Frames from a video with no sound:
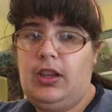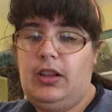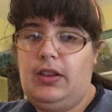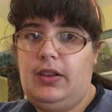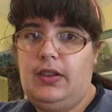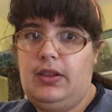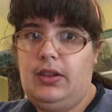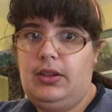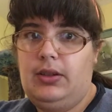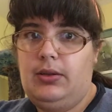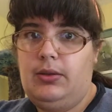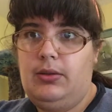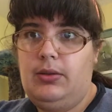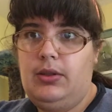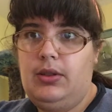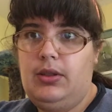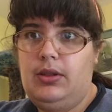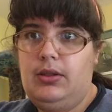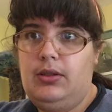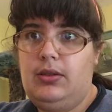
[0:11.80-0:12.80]
So,
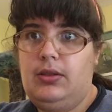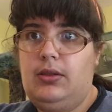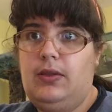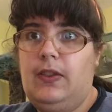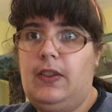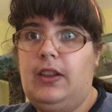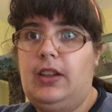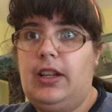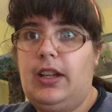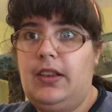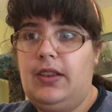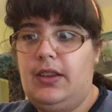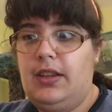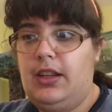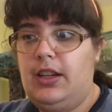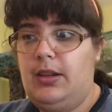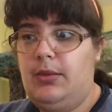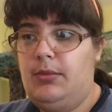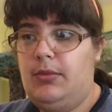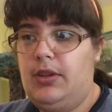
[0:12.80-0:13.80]
the last
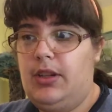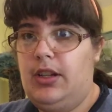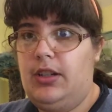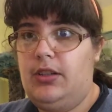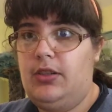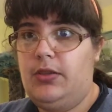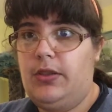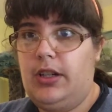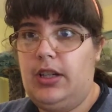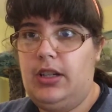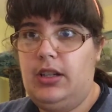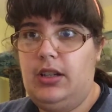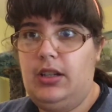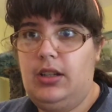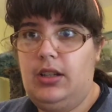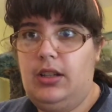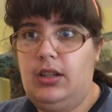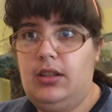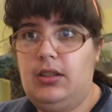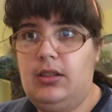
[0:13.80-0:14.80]
time I tried
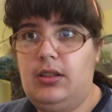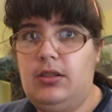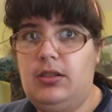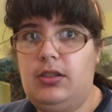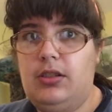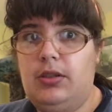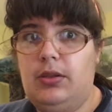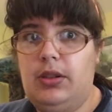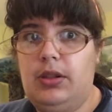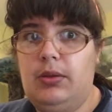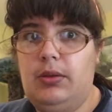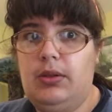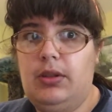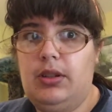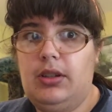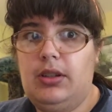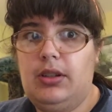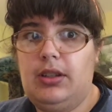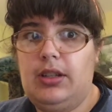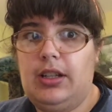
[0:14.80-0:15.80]
to show you
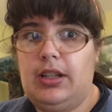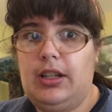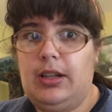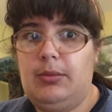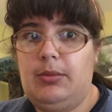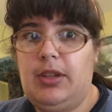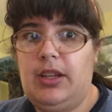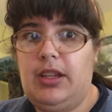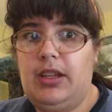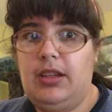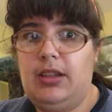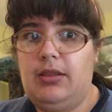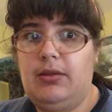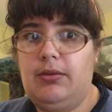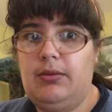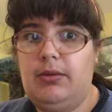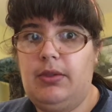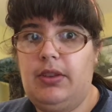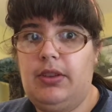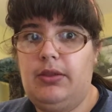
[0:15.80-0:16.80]
that
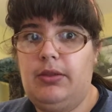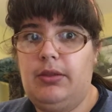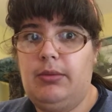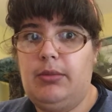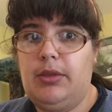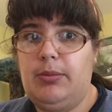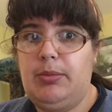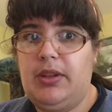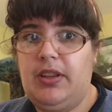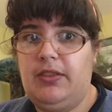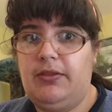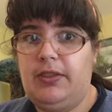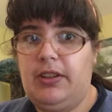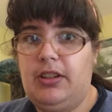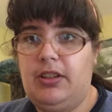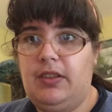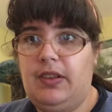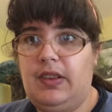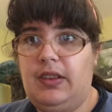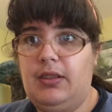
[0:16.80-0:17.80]
was doing my best
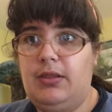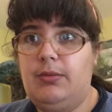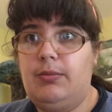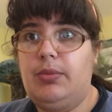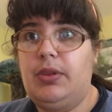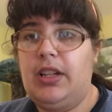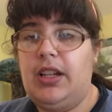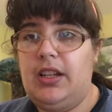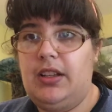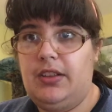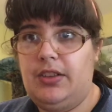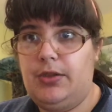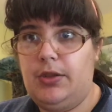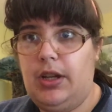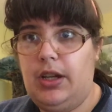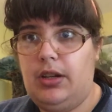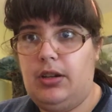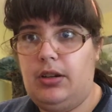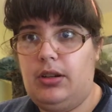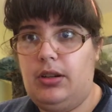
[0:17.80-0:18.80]
friend's Blade
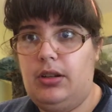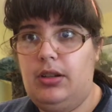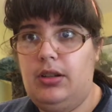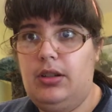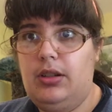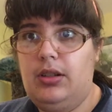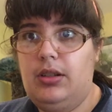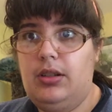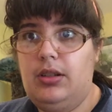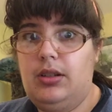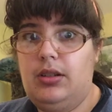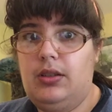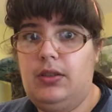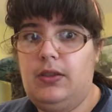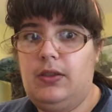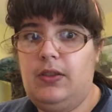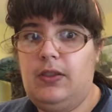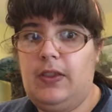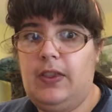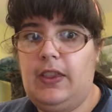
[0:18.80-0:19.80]
Striker,
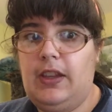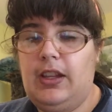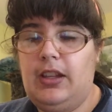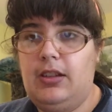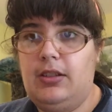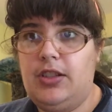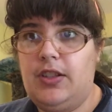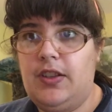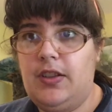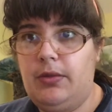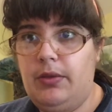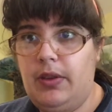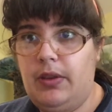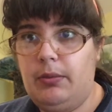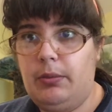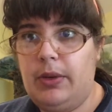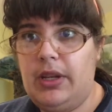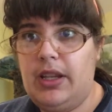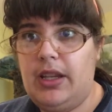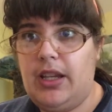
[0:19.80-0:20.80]
and just as a
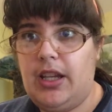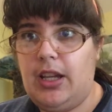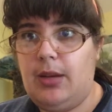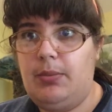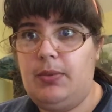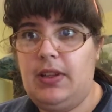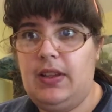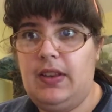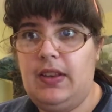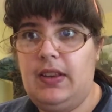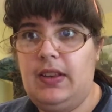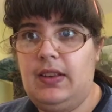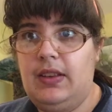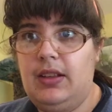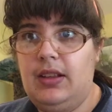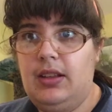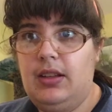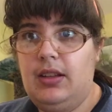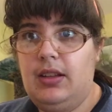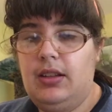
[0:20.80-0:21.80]
recap, this
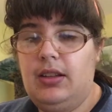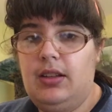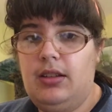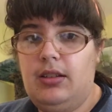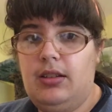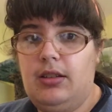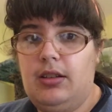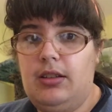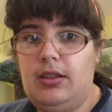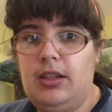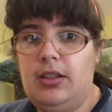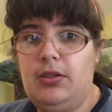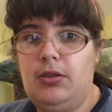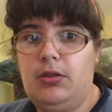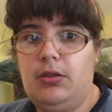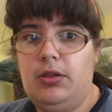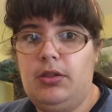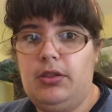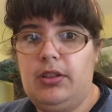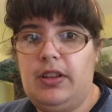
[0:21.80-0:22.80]
is a
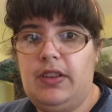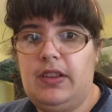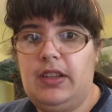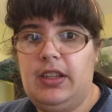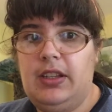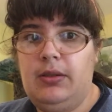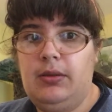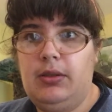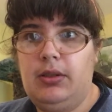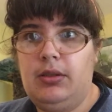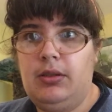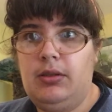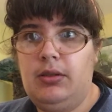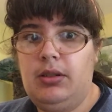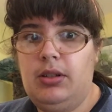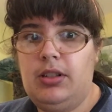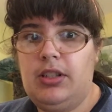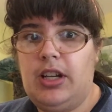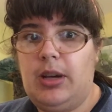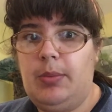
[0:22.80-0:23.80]
Nendoroid are these cute
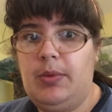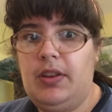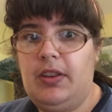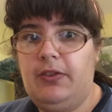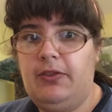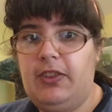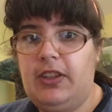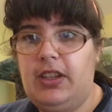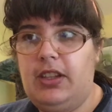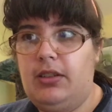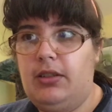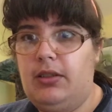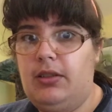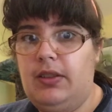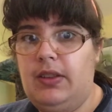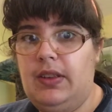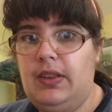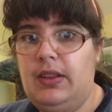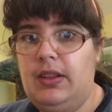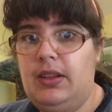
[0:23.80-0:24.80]
little Japanese
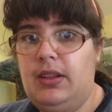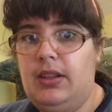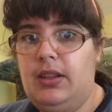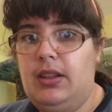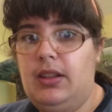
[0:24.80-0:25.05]
figures